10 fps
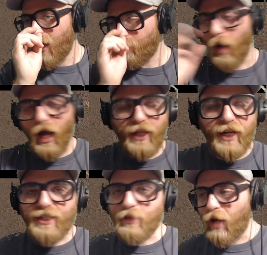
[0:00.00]
But like
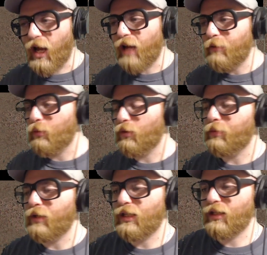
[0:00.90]
I said, behind me will
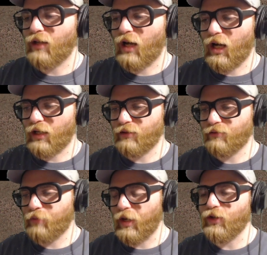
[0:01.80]
be
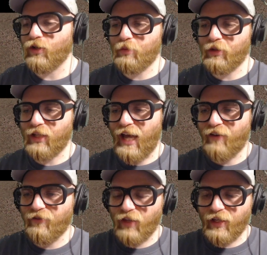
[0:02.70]
pictures, but they
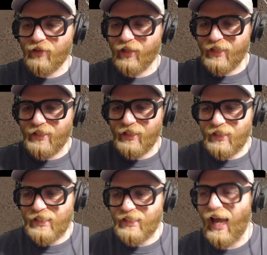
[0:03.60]
have, like I said,
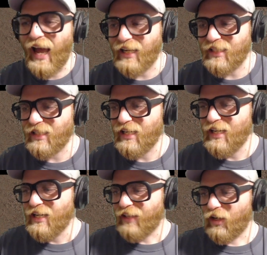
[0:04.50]
these sacks
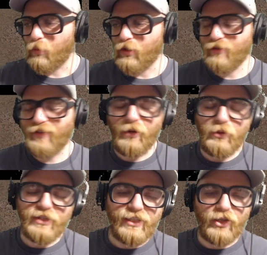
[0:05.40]
that almost, I don't
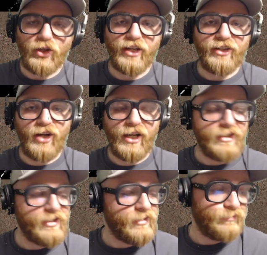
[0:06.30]
want to say they look like
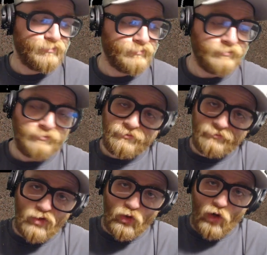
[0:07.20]
nuts.
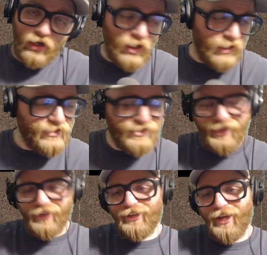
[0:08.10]
Truck nuts?
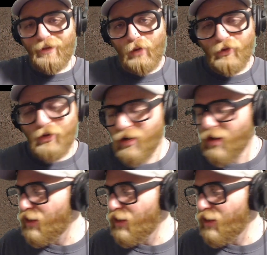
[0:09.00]
Hell yeah, brother.